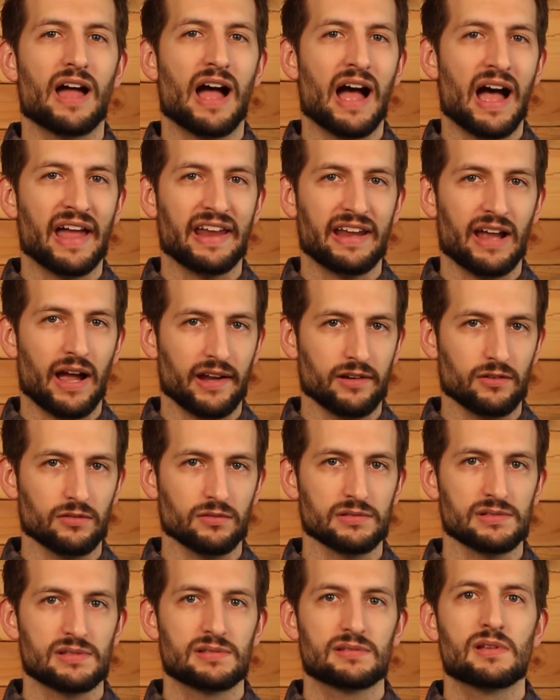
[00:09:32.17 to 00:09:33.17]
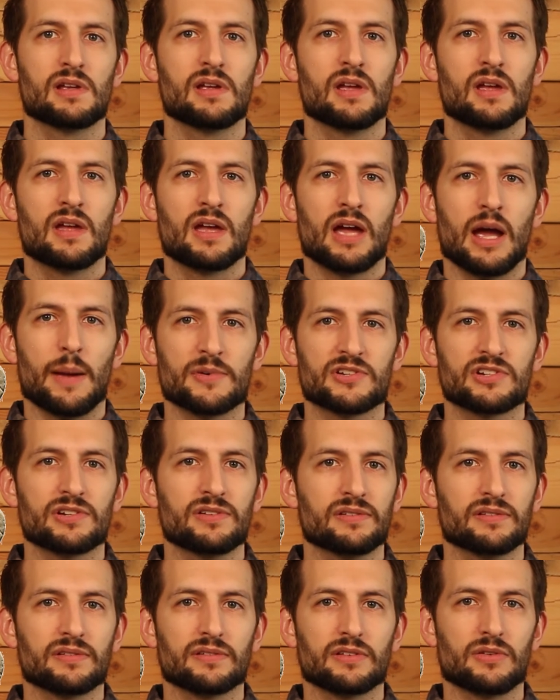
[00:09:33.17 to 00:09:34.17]
eye idols. I'm
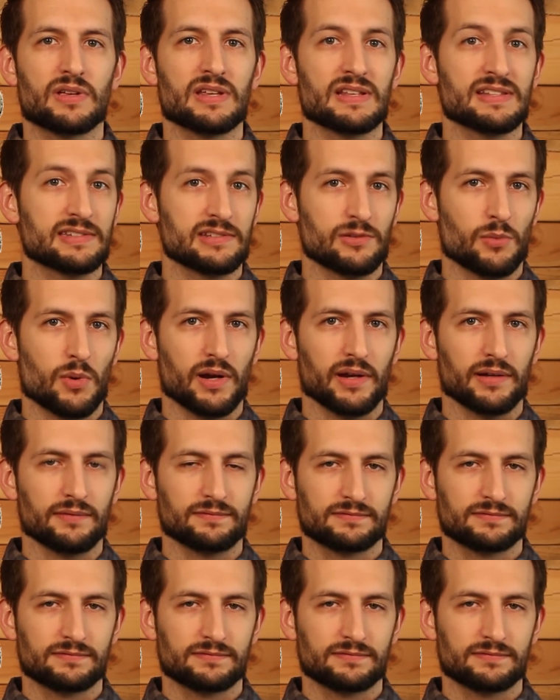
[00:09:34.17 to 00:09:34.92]
sure you can see why.